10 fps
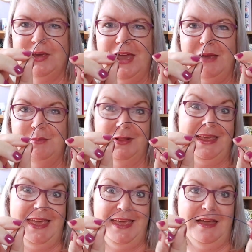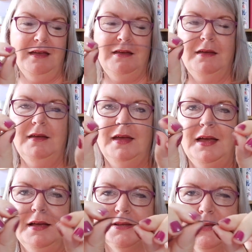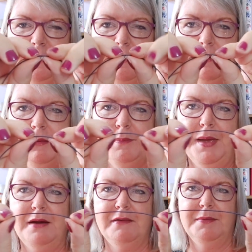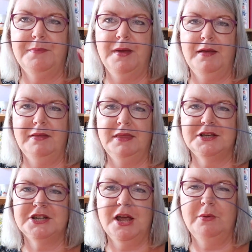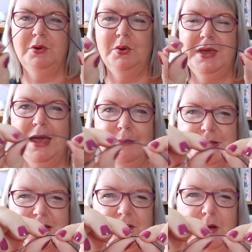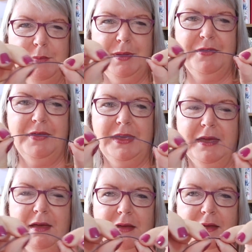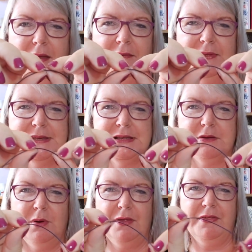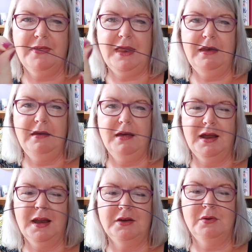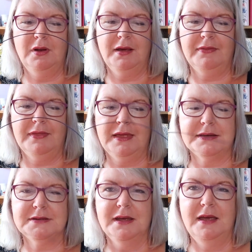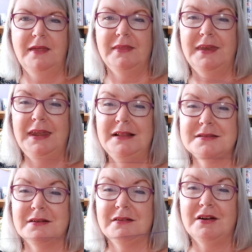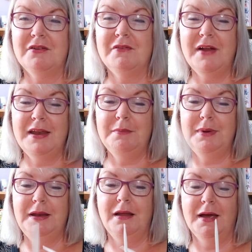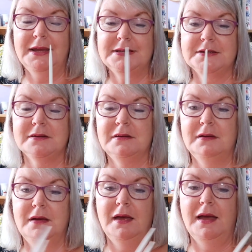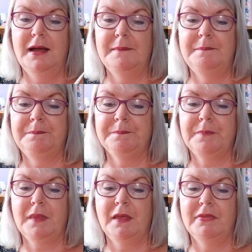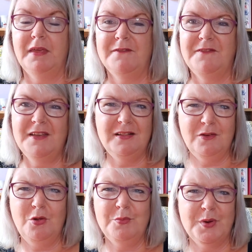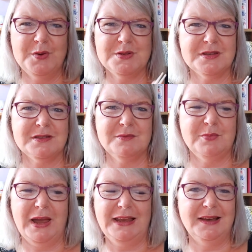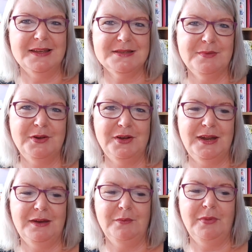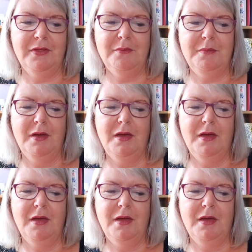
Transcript: cable here, uh, so I can't compare it, but the ChiaoGoo cables are quite a bit thicker. These are quite thin and I do like that. The needles are incredibly light. Um, they feel almost weightless when you're knitting with them.